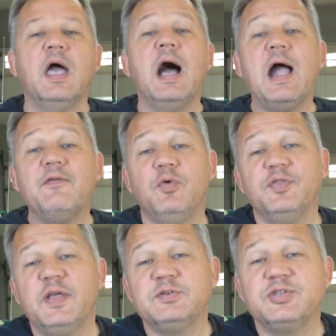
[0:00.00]
Hi everyone,
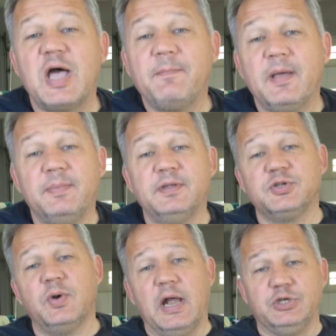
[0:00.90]
thanks for stopping by Peace
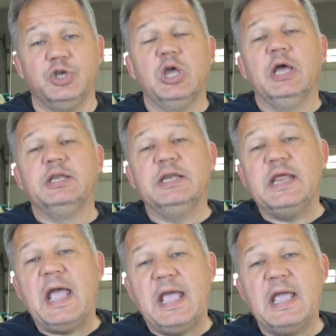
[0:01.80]
Garage.
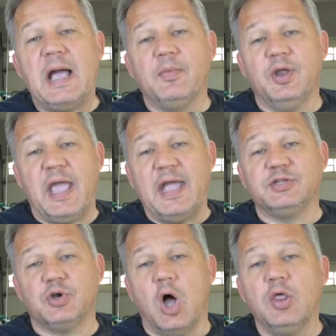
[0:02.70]
Today, I'm going to
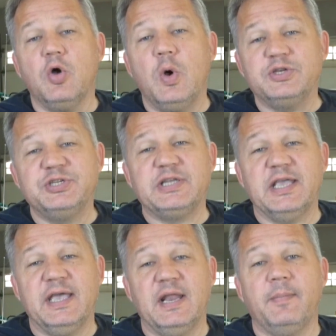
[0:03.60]
answer all the questions I
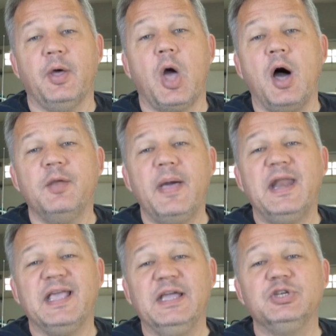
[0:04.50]
get about
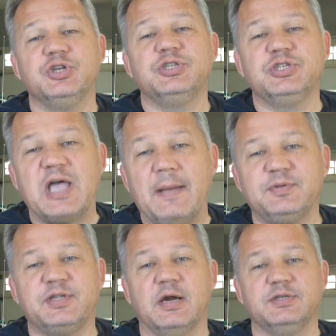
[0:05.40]
automatic engine
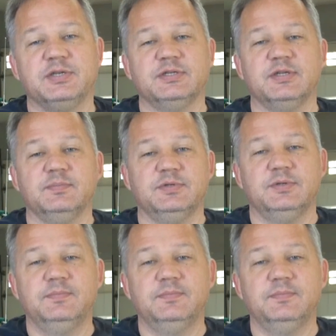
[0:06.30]
stop-start systems.